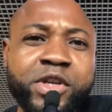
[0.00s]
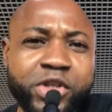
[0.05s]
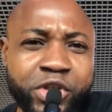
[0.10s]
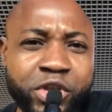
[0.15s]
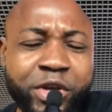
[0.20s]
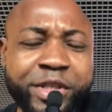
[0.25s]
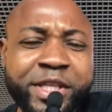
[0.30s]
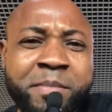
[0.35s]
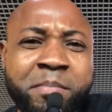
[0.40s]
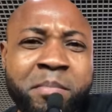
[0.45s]

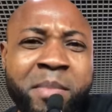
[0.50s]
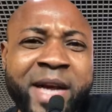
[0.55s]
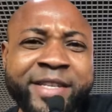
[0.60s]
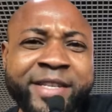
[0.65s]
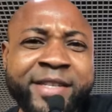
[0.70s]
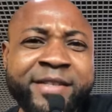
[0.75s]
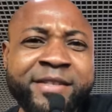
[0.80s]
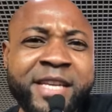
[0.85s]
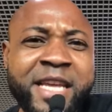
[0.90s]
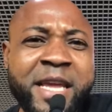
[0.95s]
Just
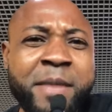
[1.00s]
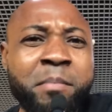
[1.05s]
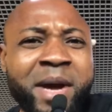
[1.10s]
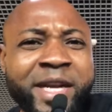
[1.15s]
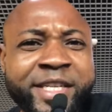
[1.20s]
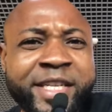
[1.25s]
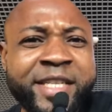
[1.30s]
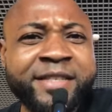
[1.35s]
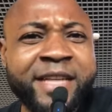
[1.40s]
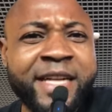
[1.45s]

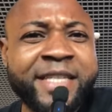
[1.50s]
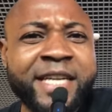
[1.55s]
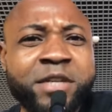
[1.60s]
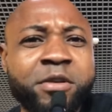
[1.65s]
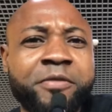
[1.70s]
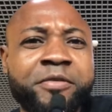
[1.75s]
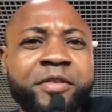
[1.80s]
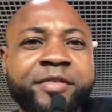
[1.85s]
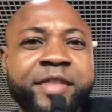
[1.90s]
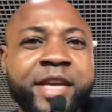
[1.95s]
imagine that
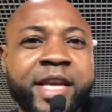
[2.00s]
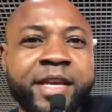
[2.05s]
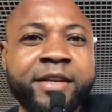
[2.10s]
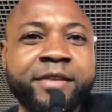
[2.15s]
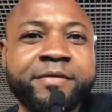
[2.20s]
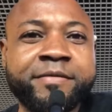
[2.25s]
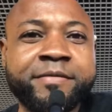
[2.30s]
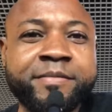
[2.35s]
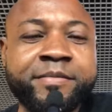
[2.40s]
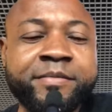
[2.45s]
kind of a thing.